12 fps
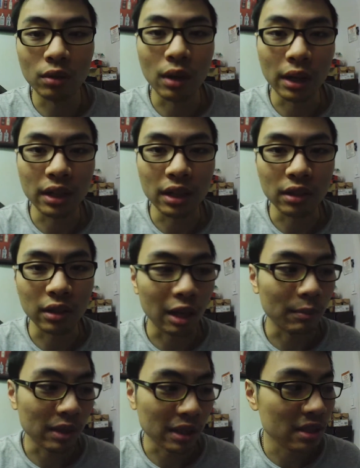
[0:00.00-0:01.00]
don't want another
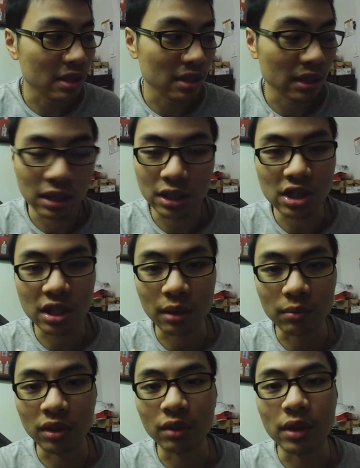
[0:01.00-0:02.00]
copy. This is just a
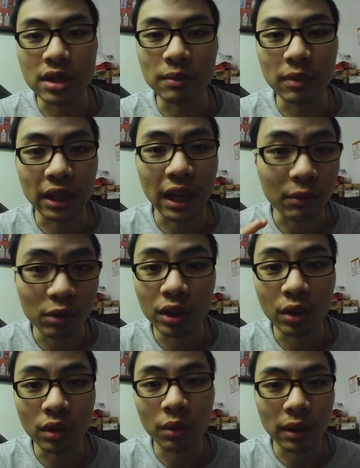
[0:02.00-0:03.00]
complete waste of money. I
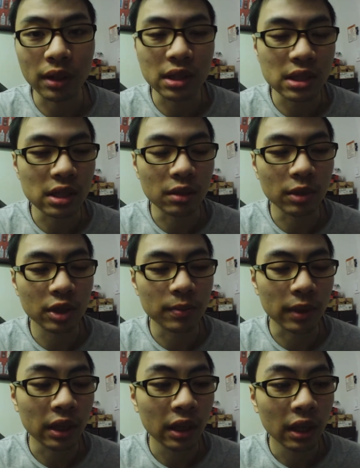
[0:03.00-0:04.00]
really only wanted the steelbooks,
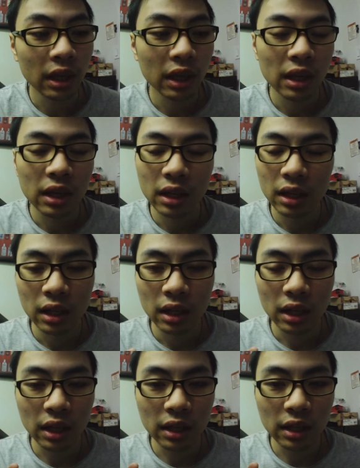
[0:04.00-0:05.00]
but
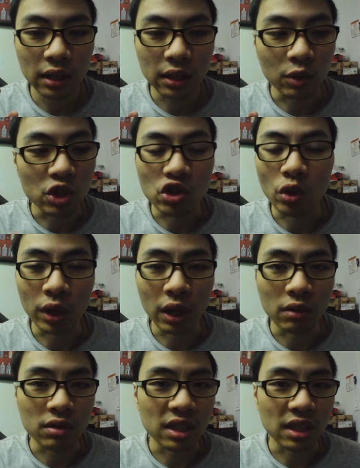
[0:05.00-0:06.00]
there was no
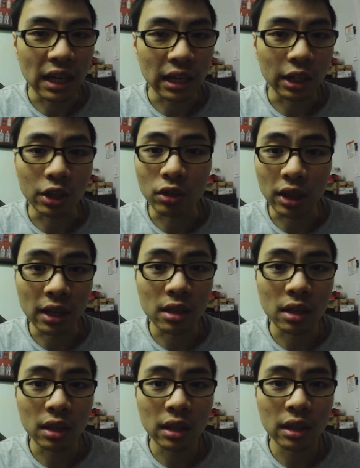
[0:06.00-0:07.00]
guarantee that I could
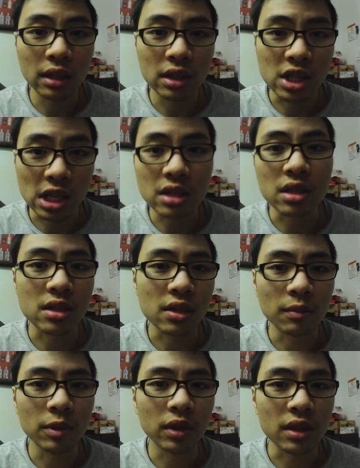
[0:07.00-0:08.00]
get just the
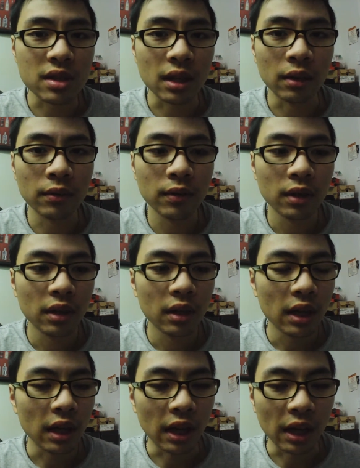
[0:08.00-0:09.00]
steelbook itself,
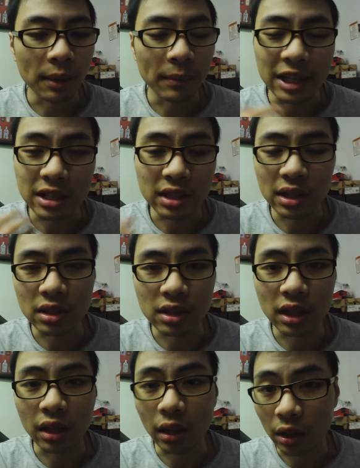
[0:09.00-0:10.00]
as it is
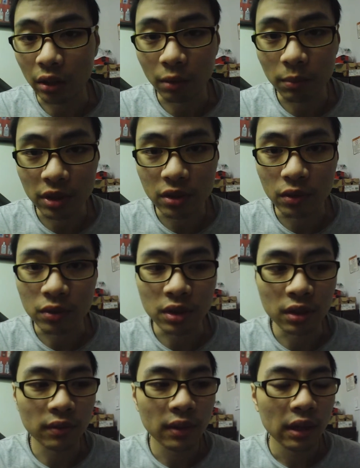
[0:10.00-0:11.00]
a Europe
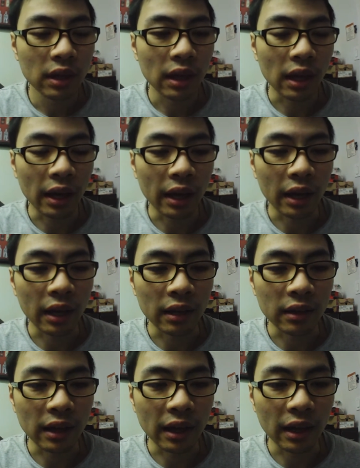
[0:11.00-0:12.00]
exclusive,
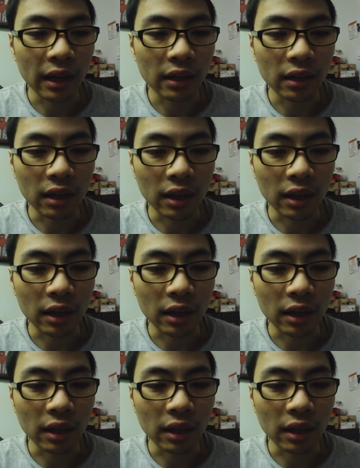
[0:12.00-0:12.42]
and that